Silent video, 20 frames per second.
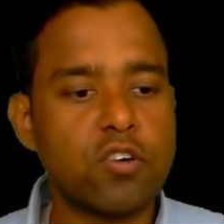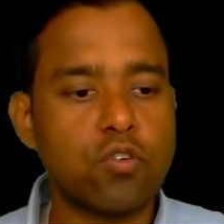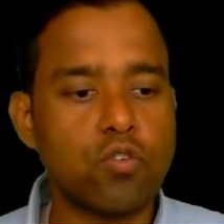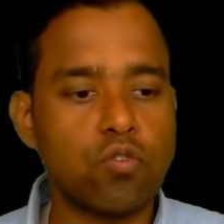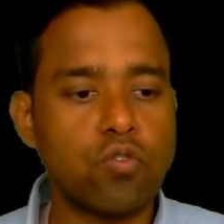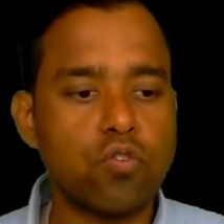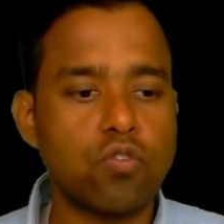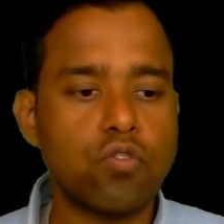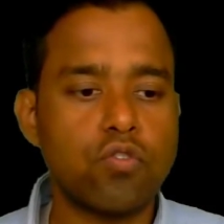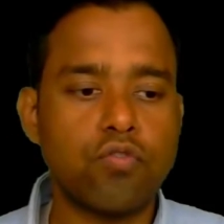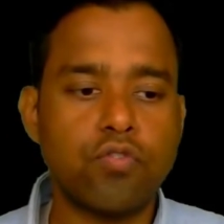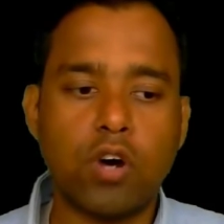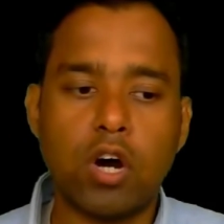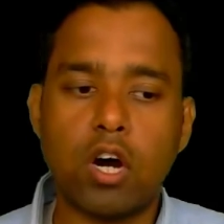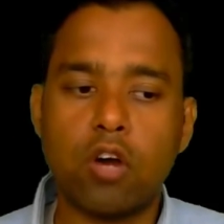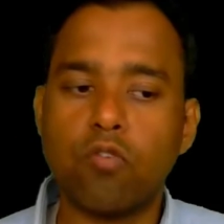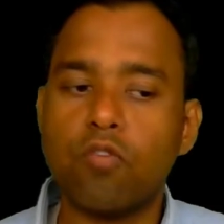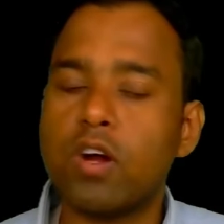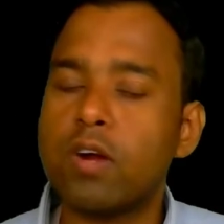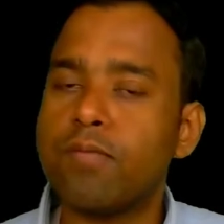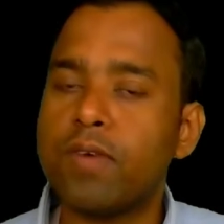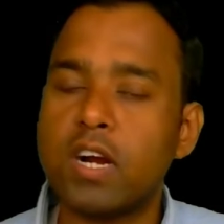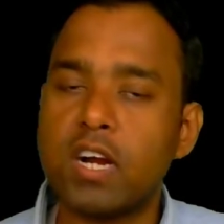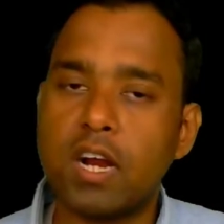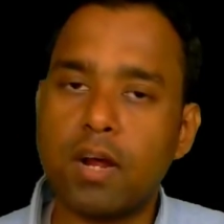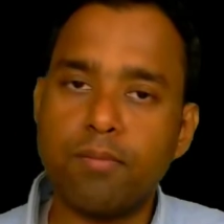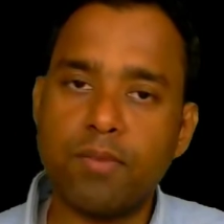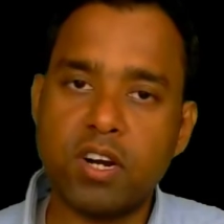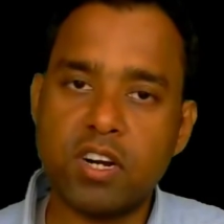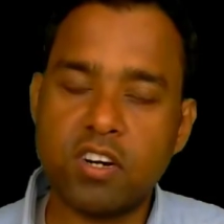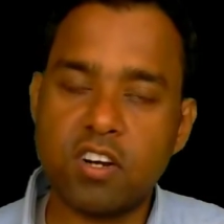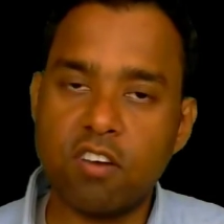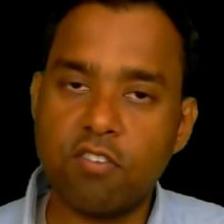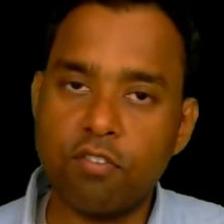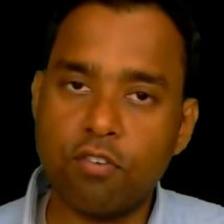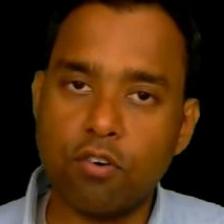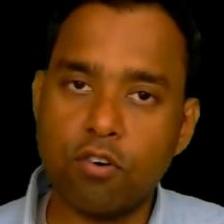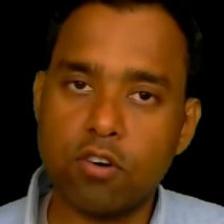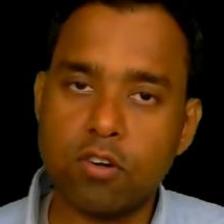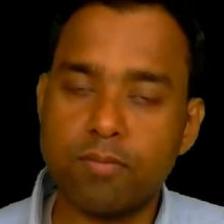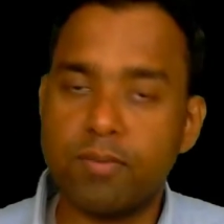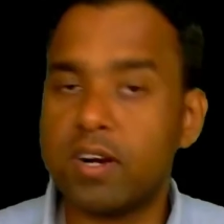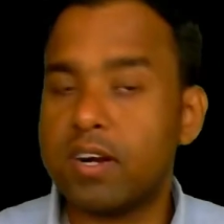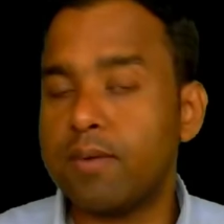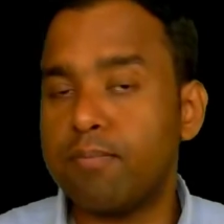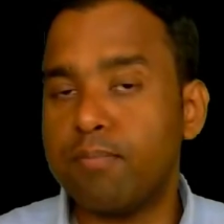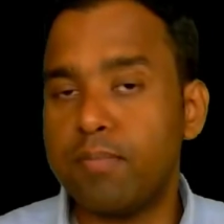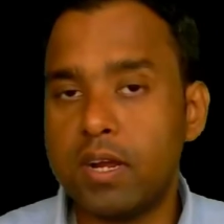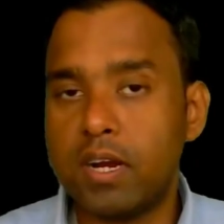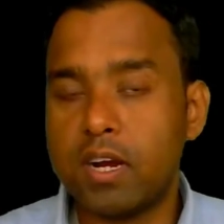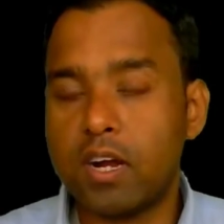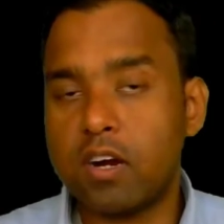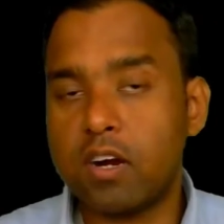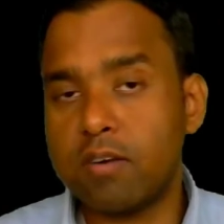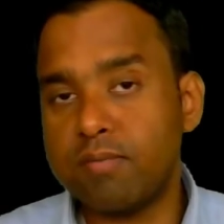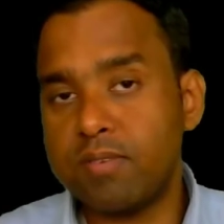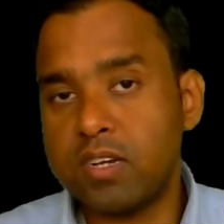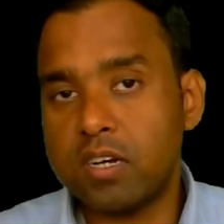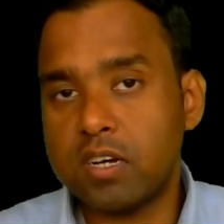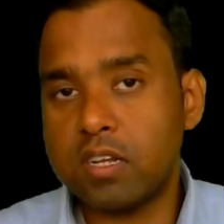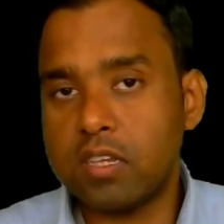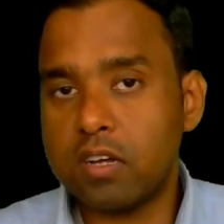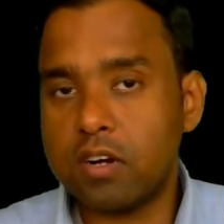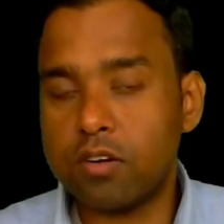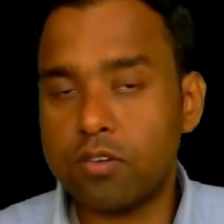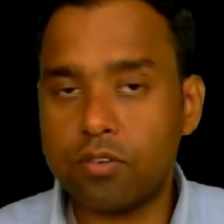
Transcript: true for one fundamental force but may not be other.